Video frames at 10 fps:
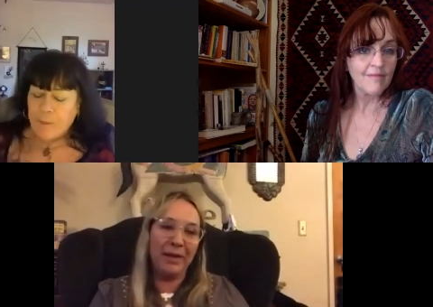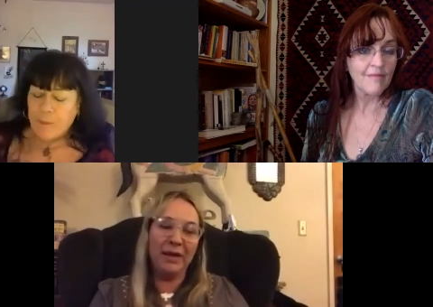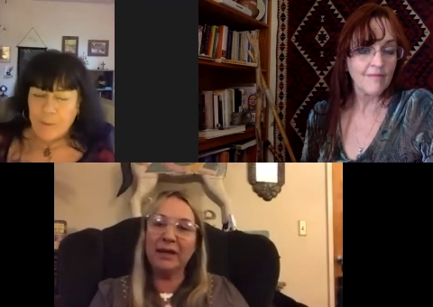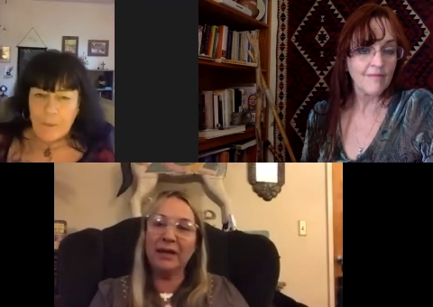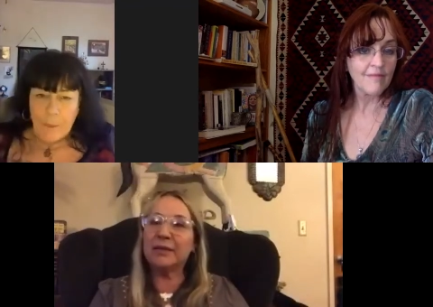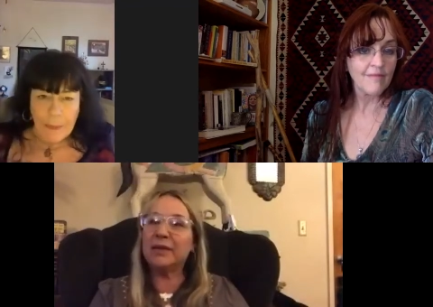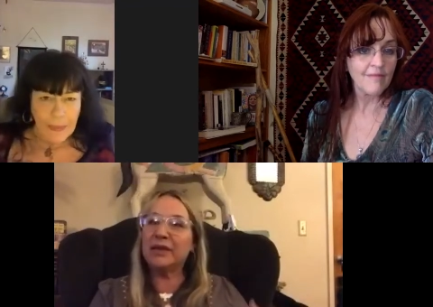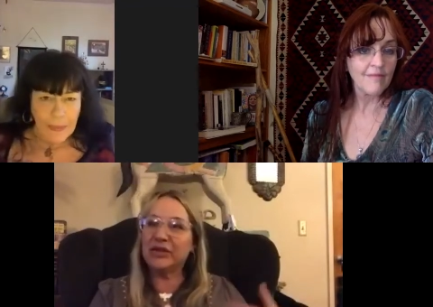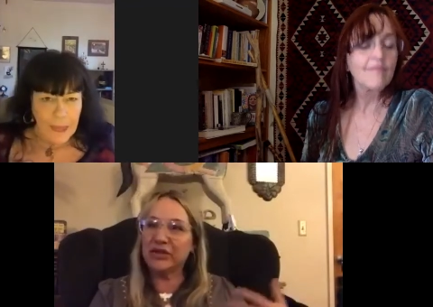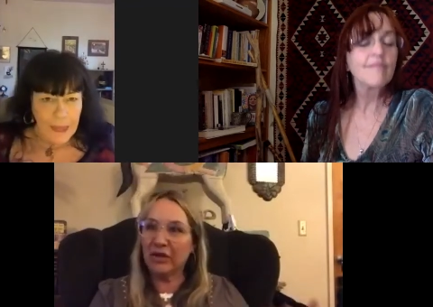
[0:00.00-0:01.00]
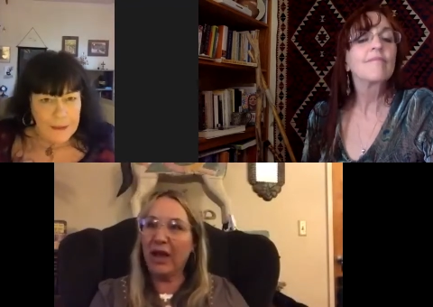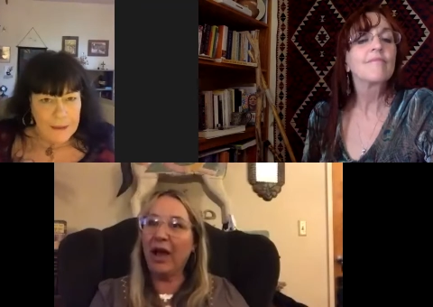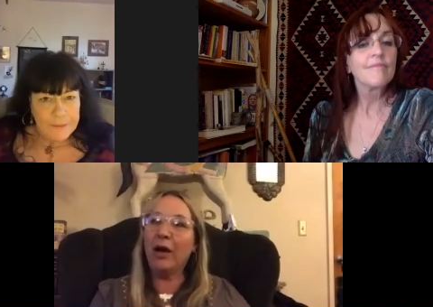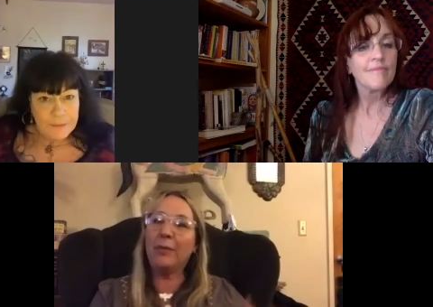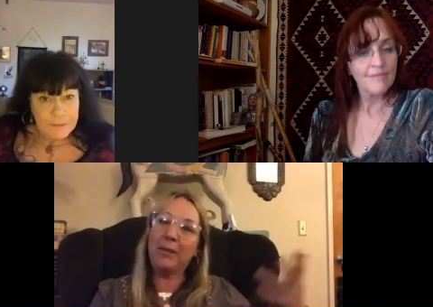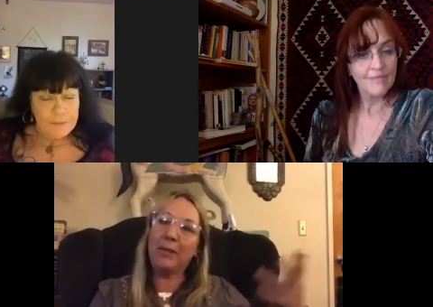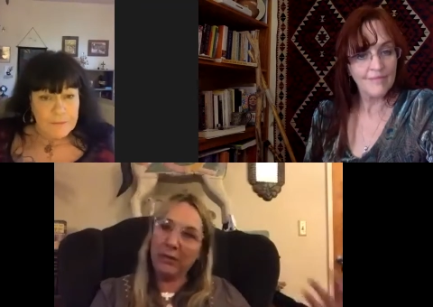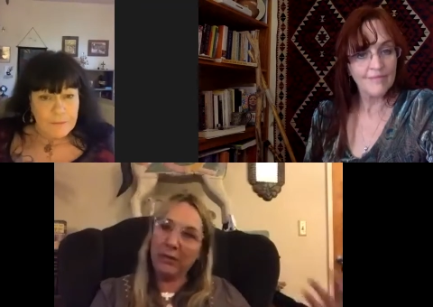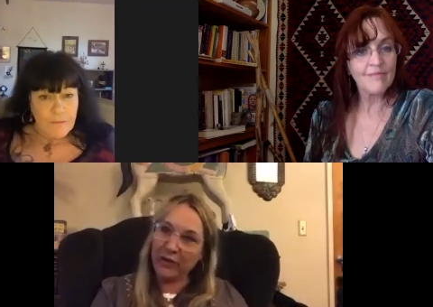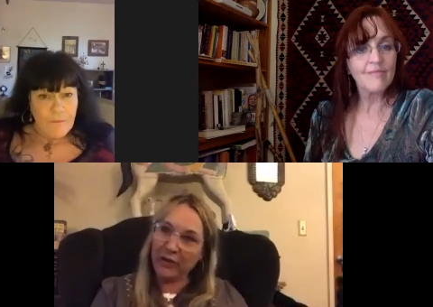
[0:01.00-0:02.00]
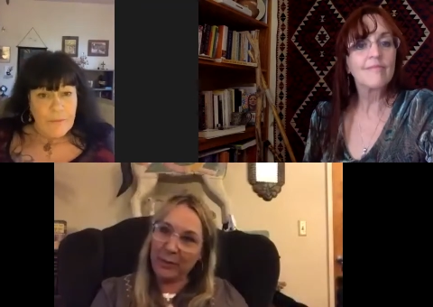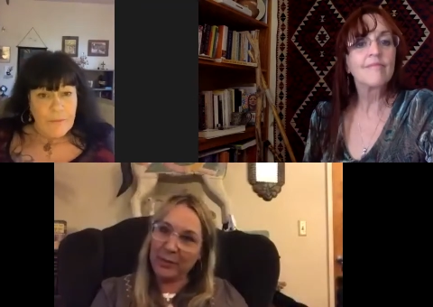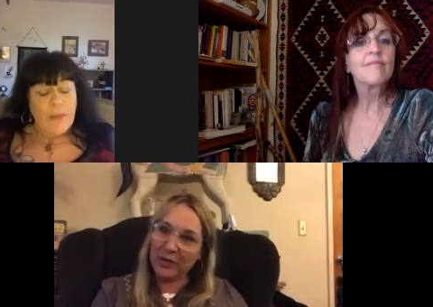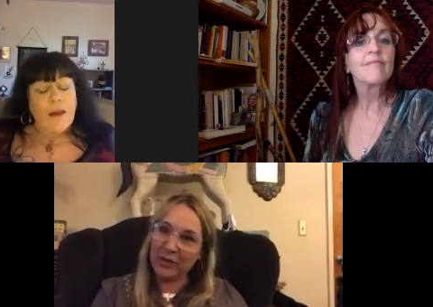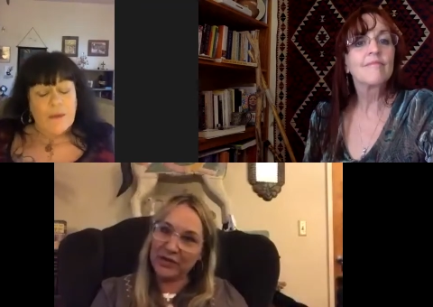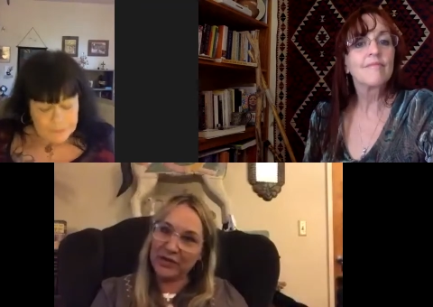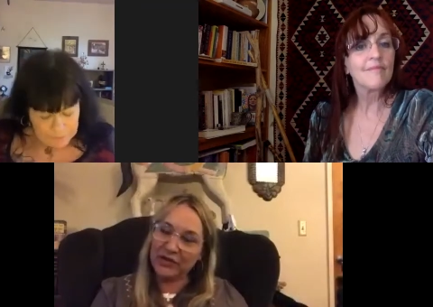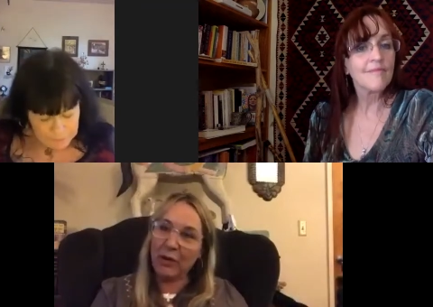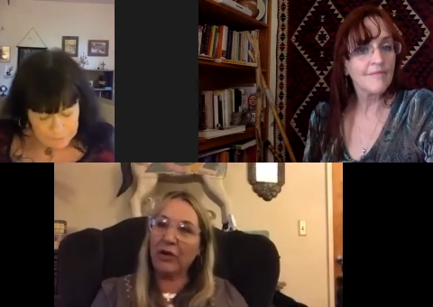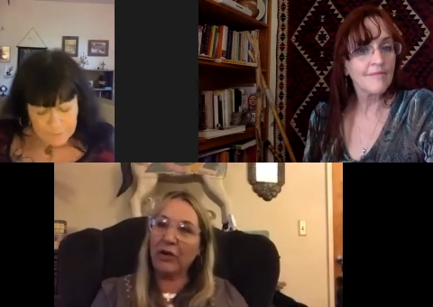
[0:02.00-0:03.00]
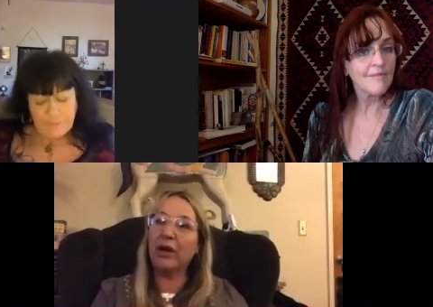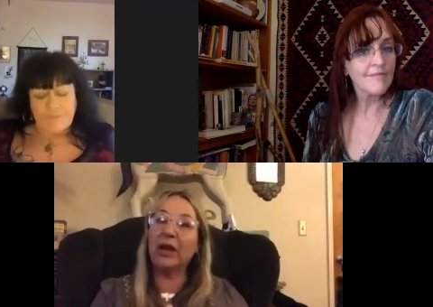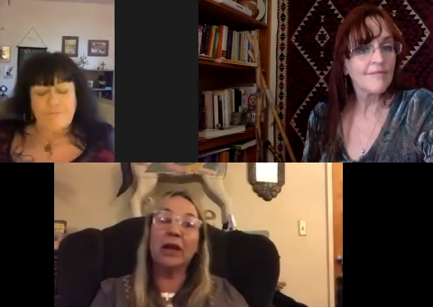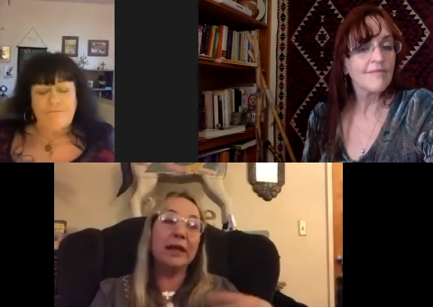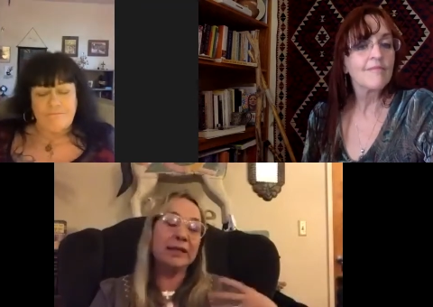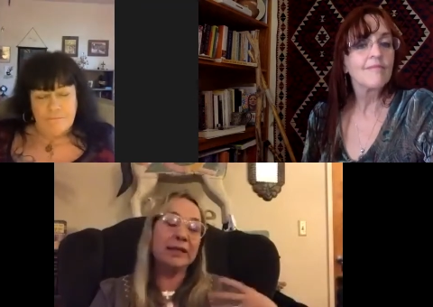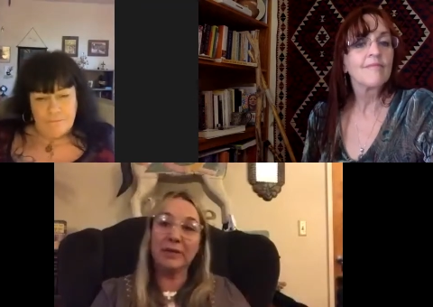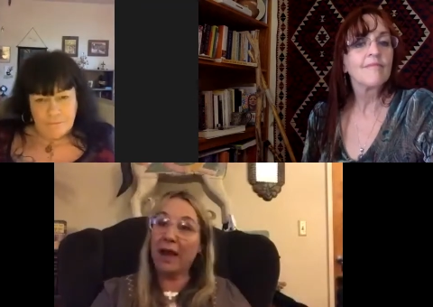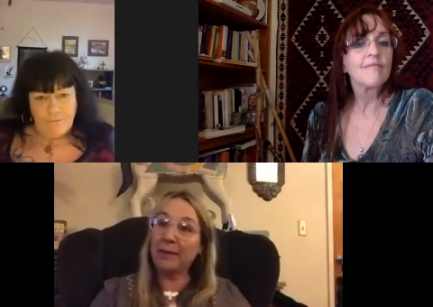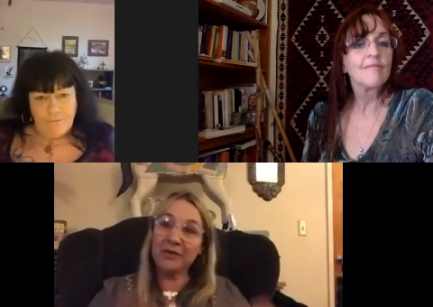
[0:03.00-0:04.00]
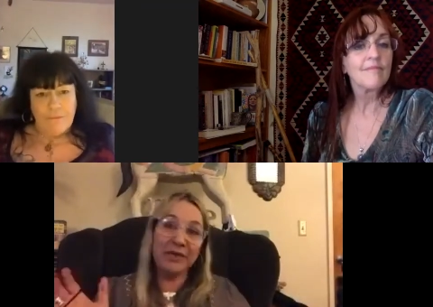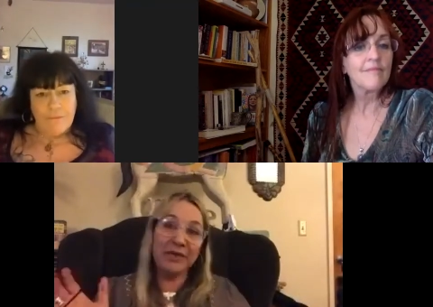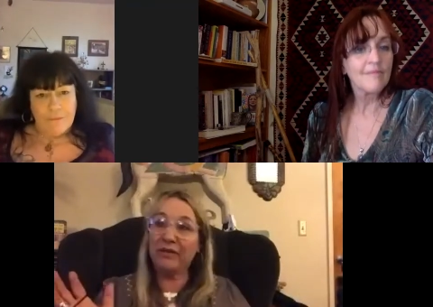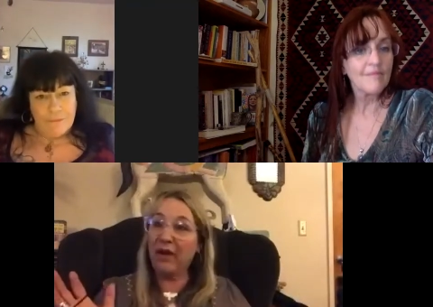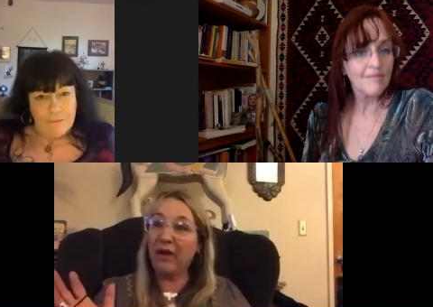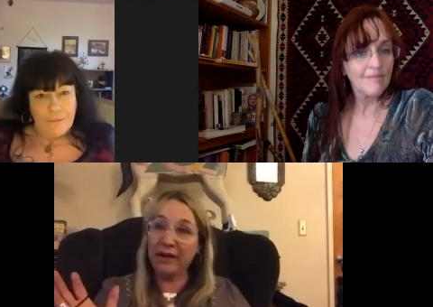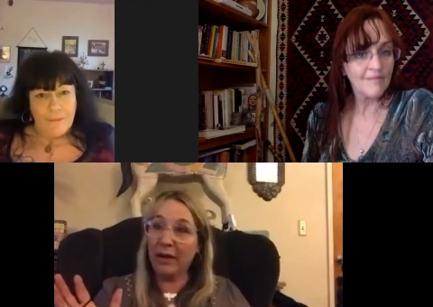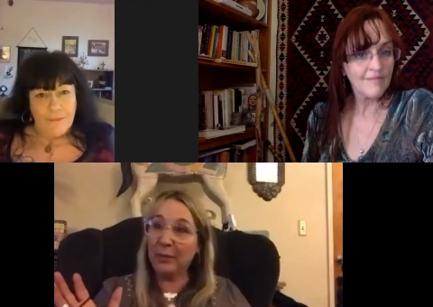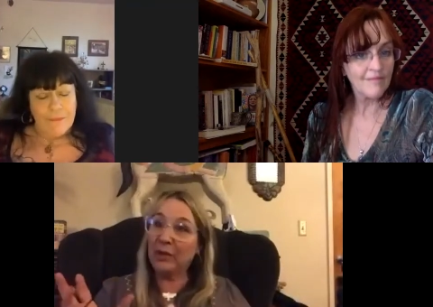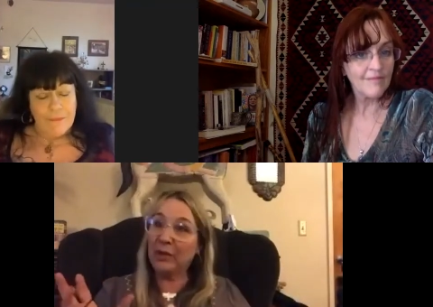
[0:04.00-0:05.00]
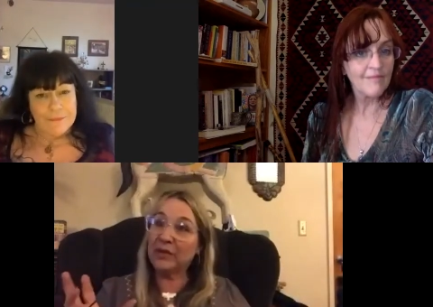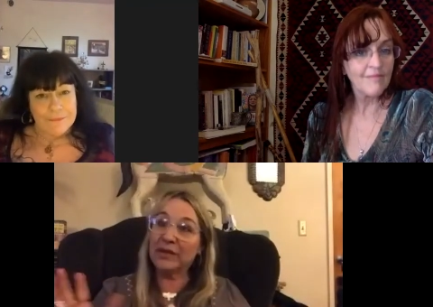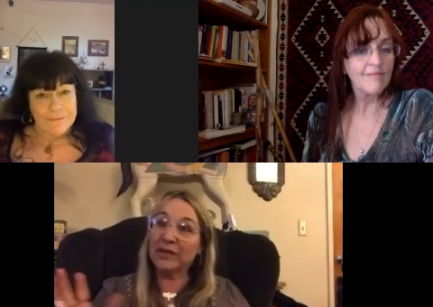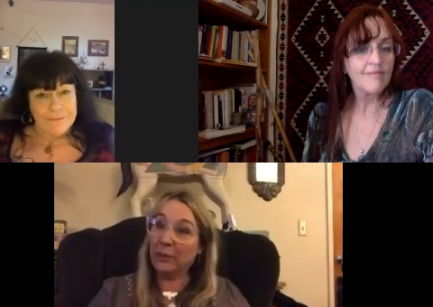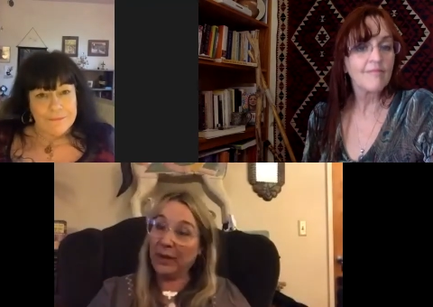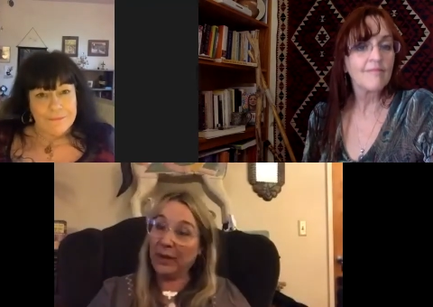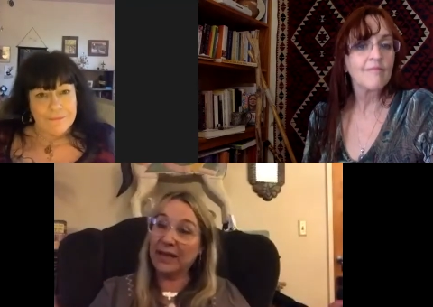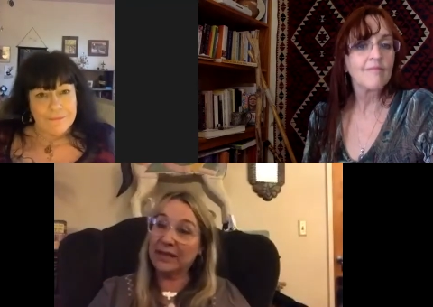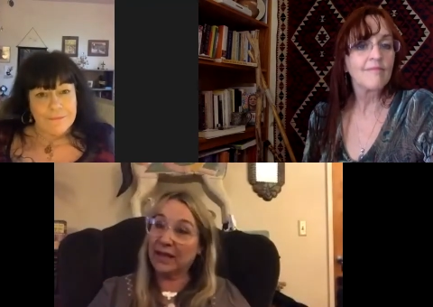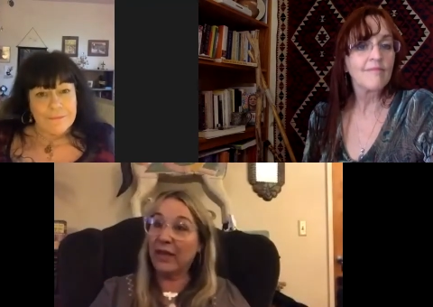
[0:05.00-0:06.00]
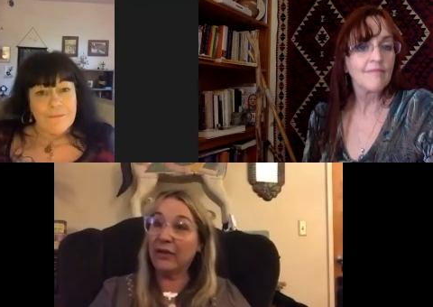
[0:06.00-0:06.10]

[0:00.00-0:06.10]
Speaker 1: needs some additional help. I may refer that person to Margaret. Sometimes we divide couples and then we get together